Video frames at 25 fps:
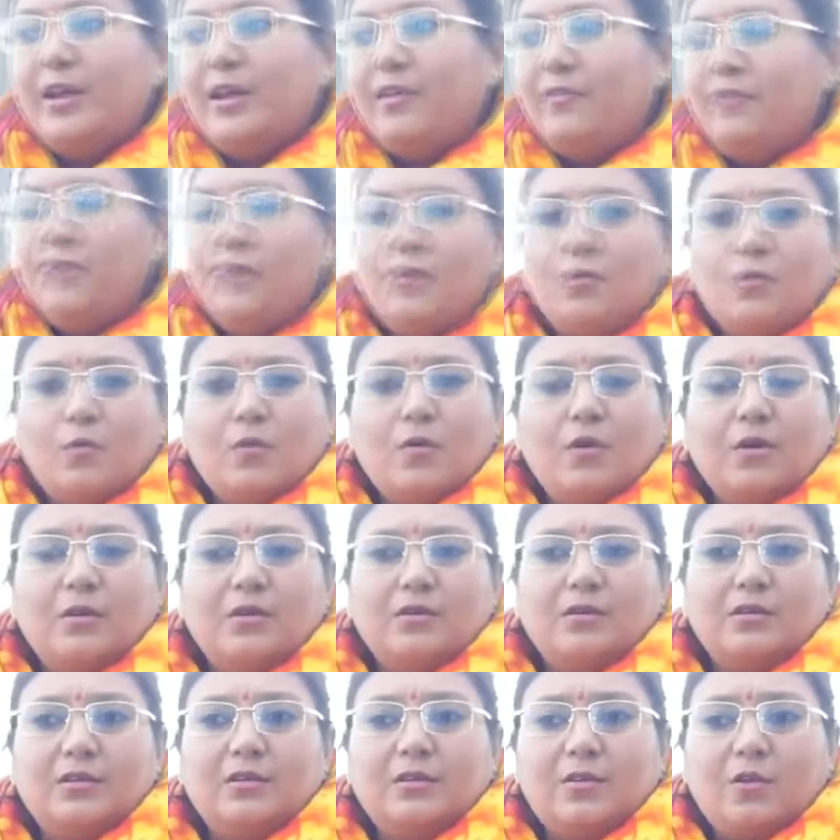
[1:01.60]
if you
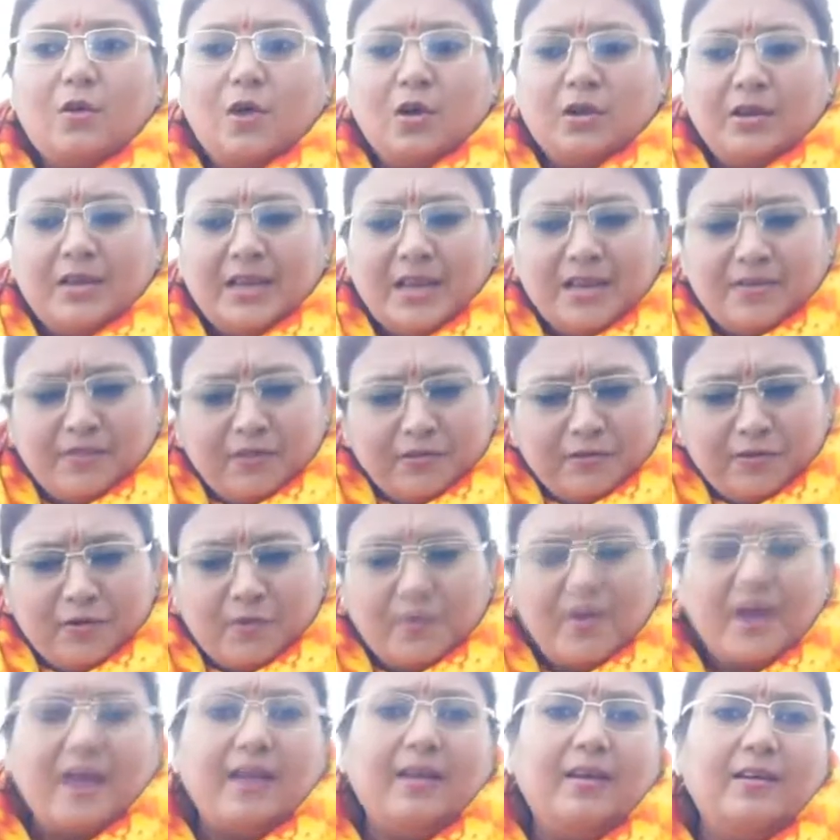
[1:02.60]
on even if
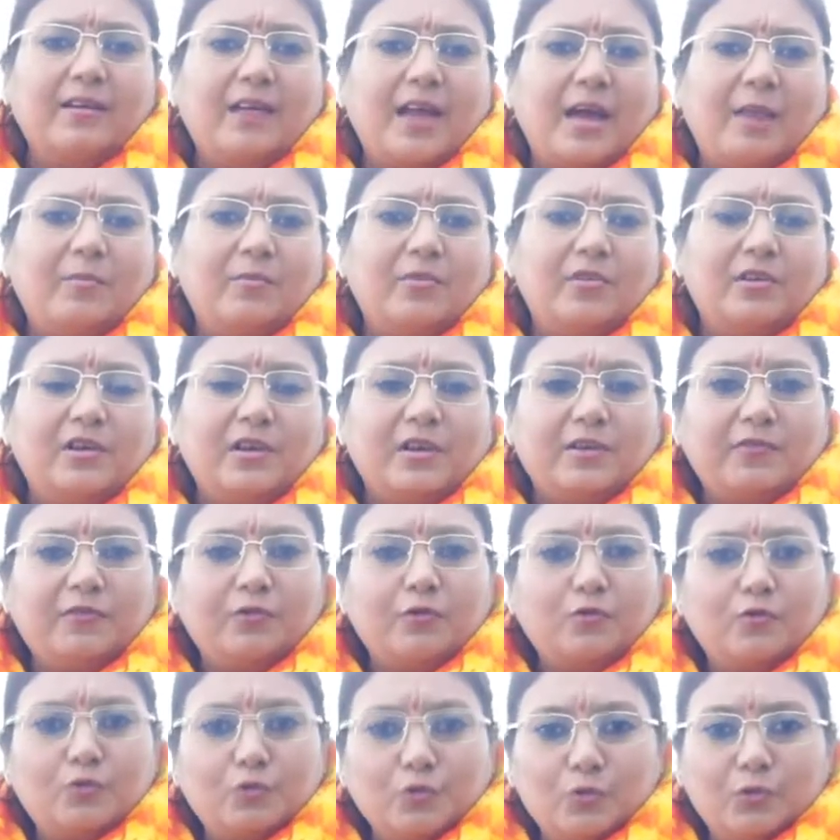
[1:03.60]
you're wearing an emerald, if
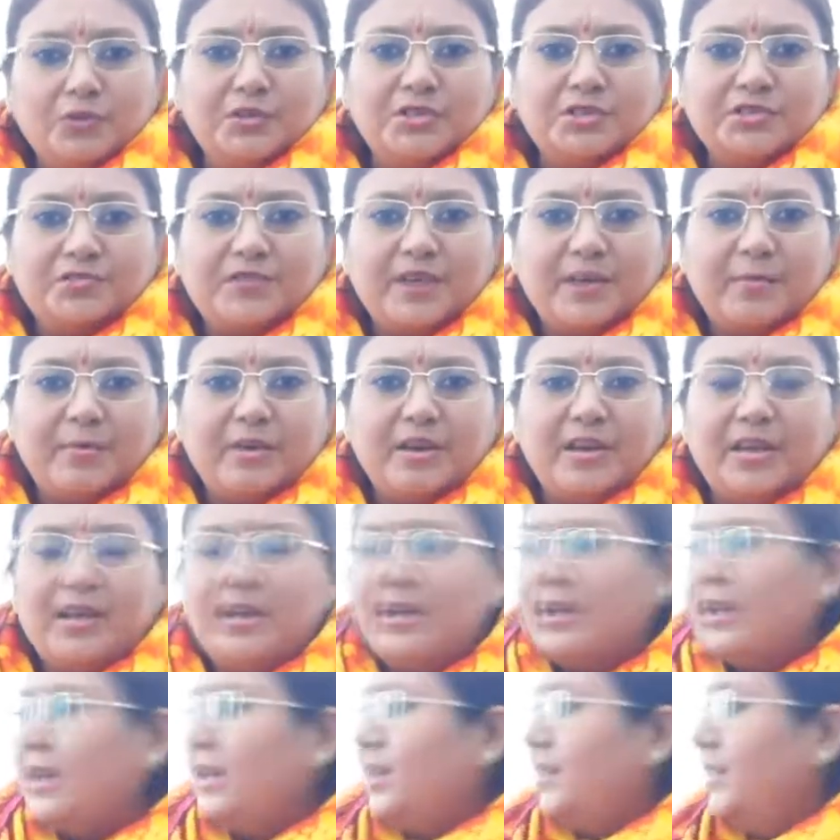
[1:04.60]
you do this remedy,